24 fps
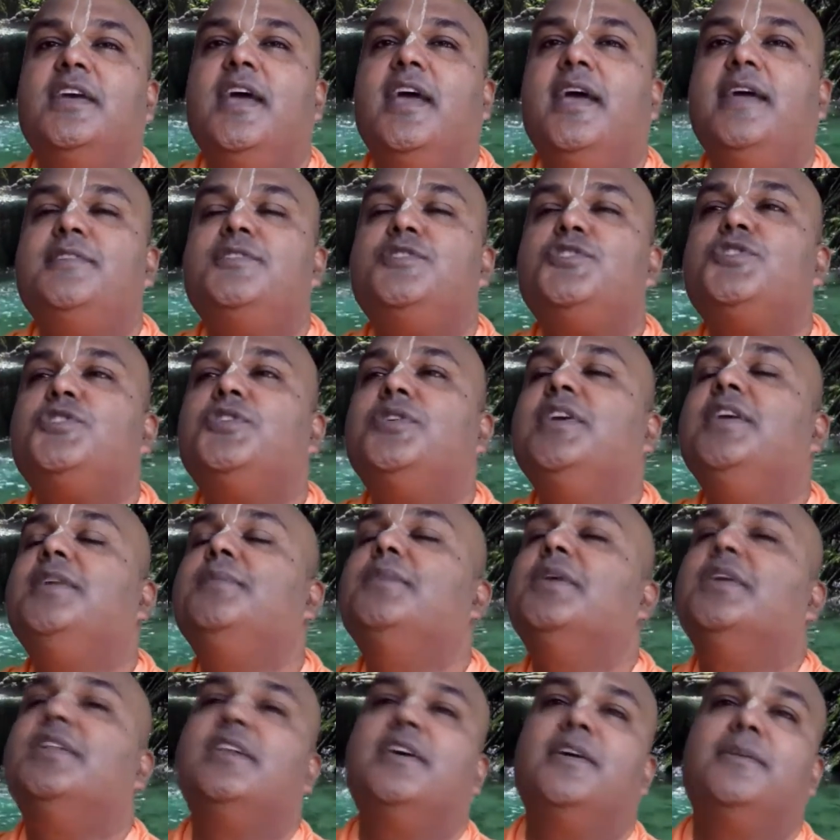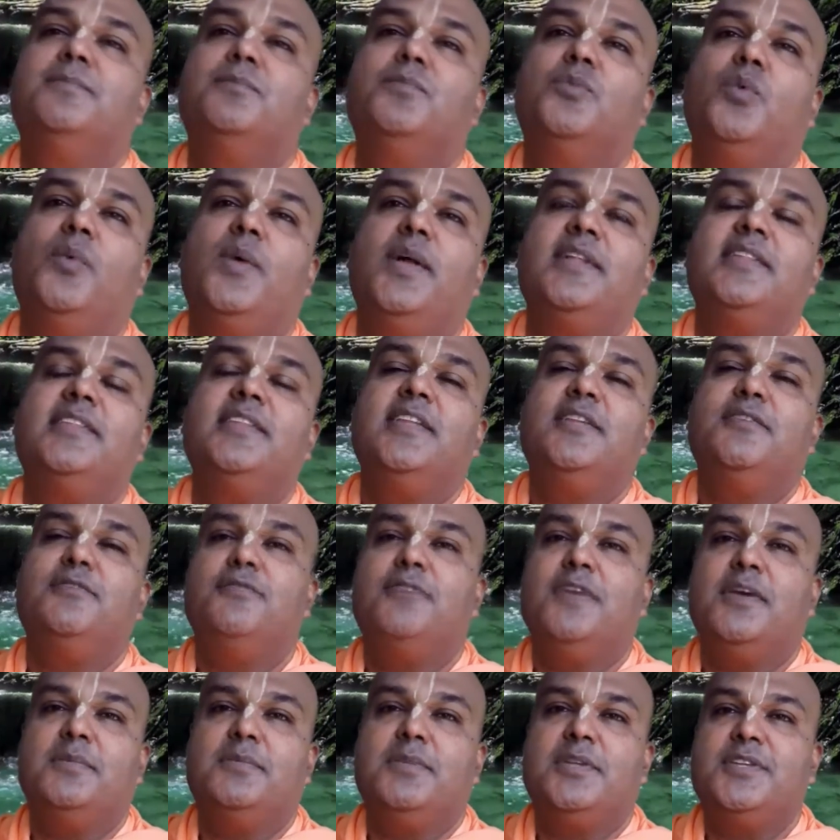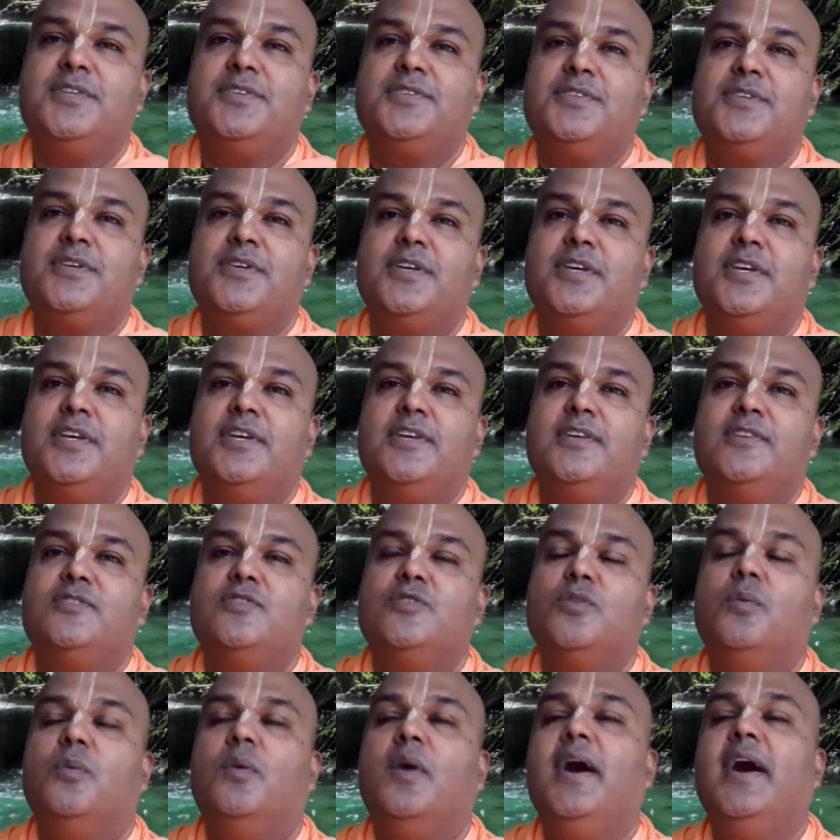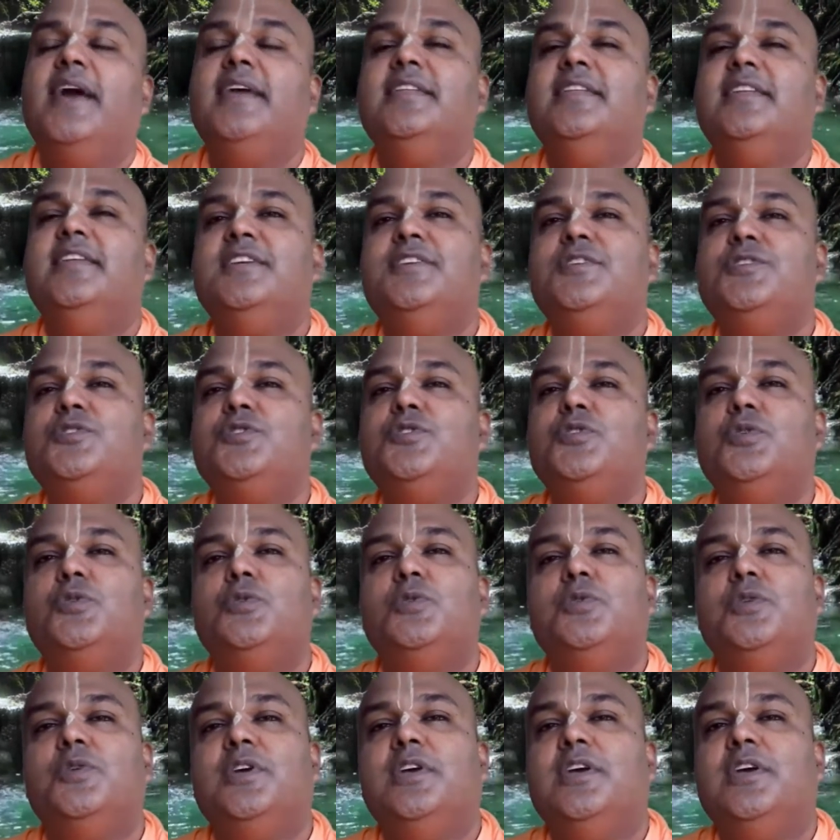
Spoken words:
and Shrimatan, wealthy families. So why these two?